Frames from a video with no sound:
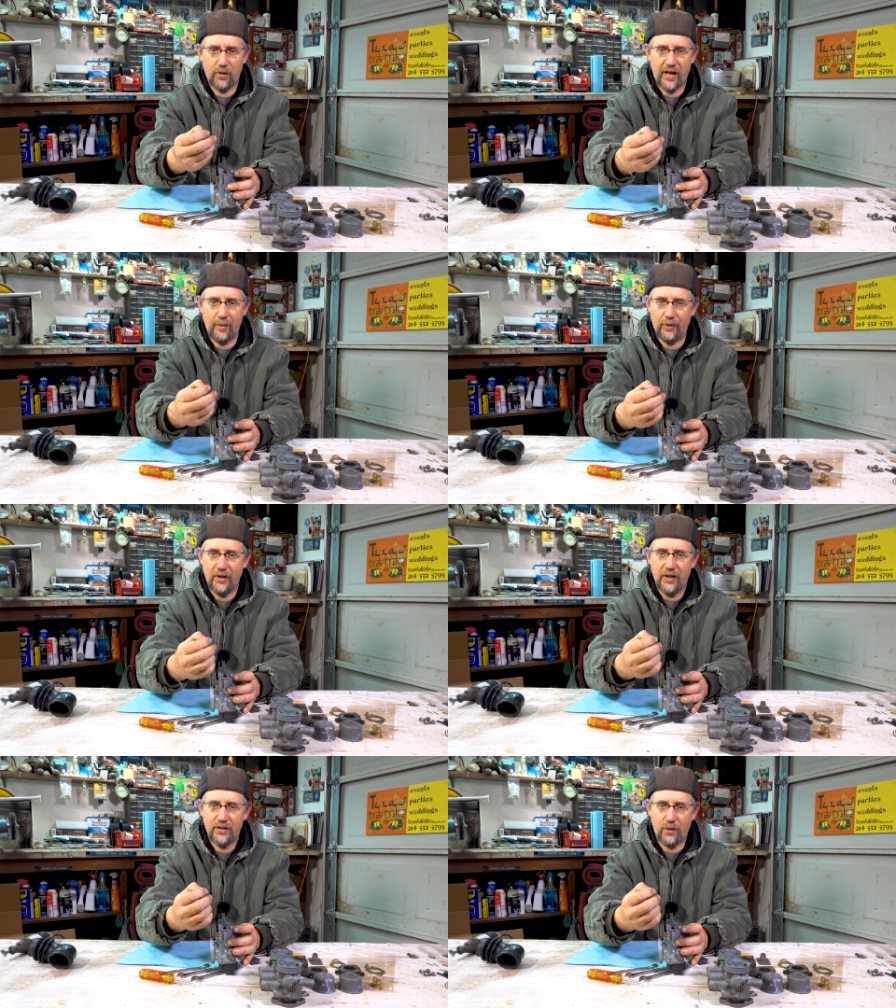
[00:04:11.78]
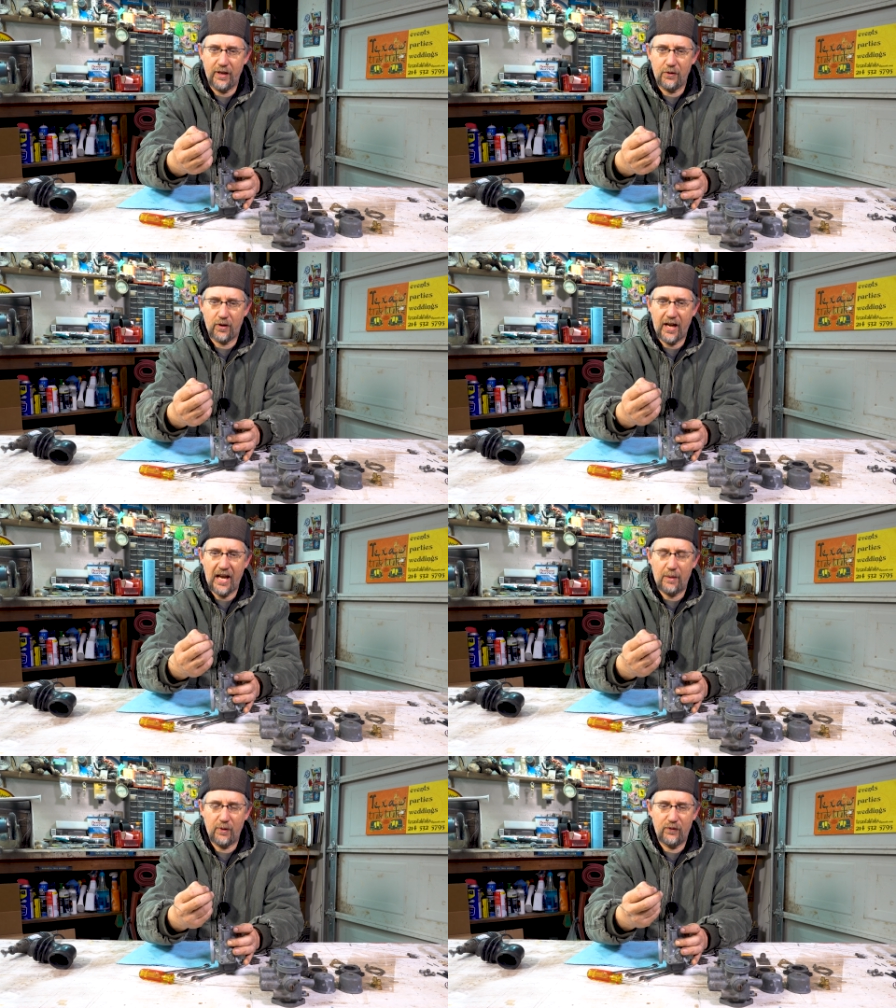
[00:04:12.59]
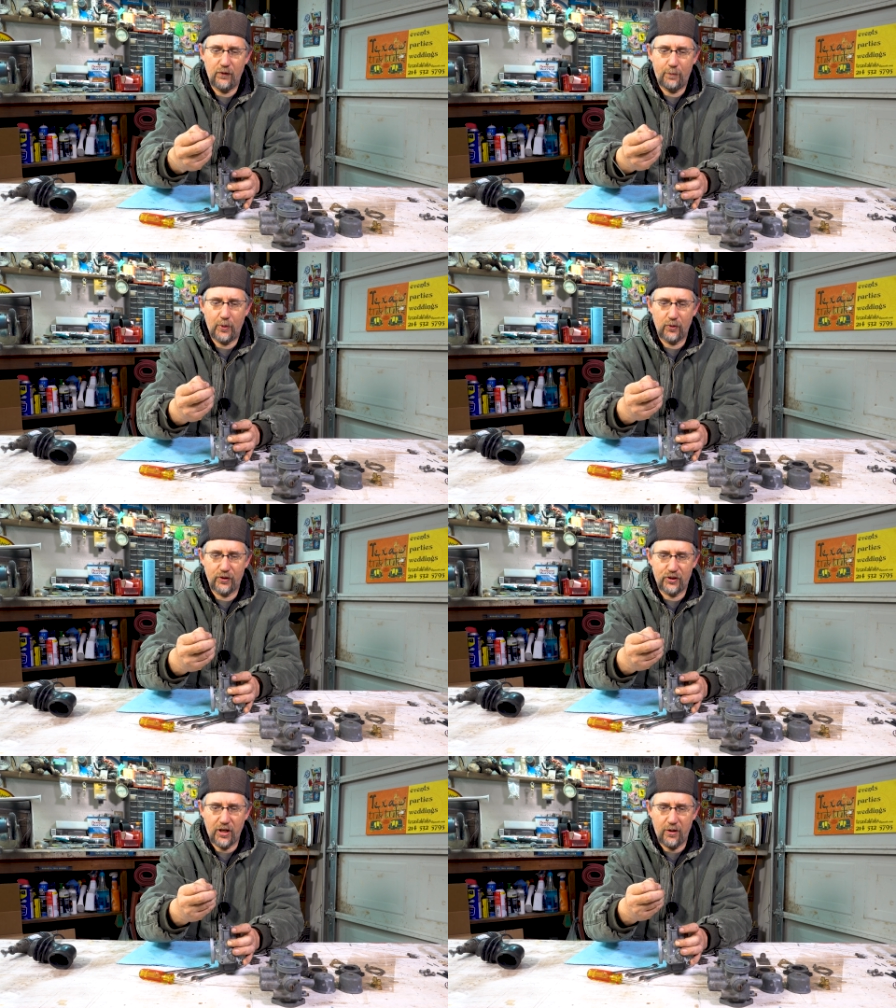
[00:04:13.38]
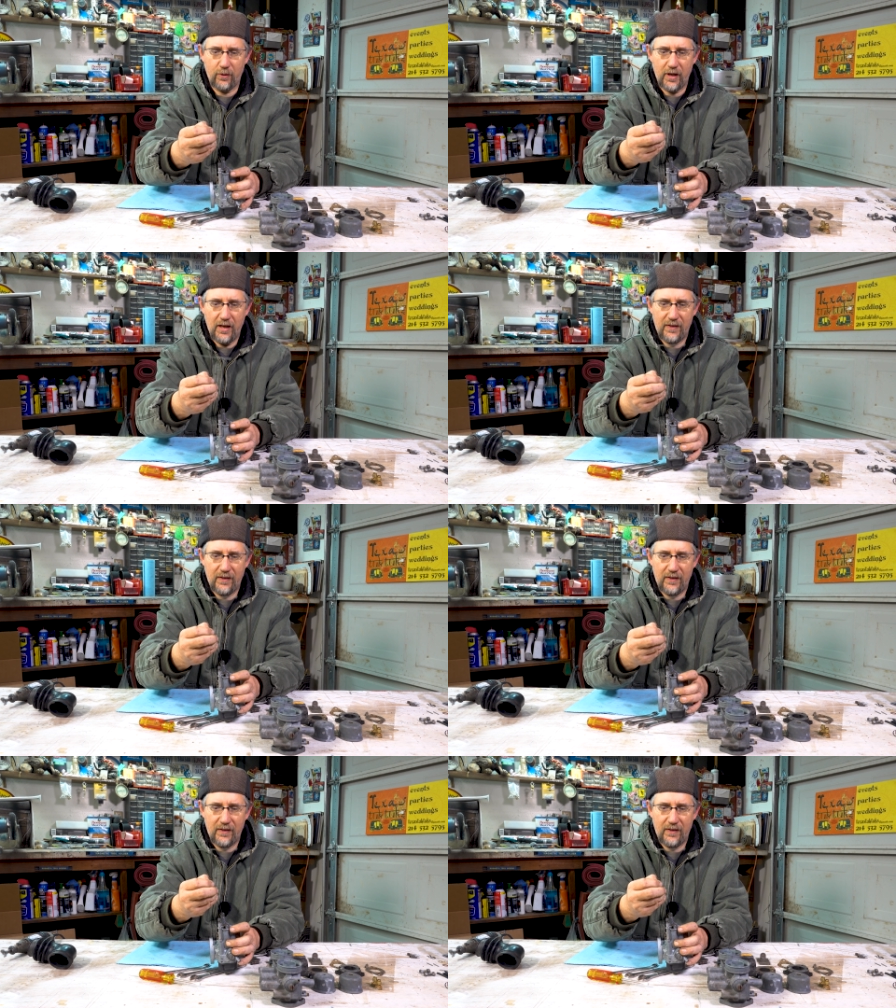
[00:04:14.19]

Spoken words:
cable. So in your cab, if you've pulled the choke,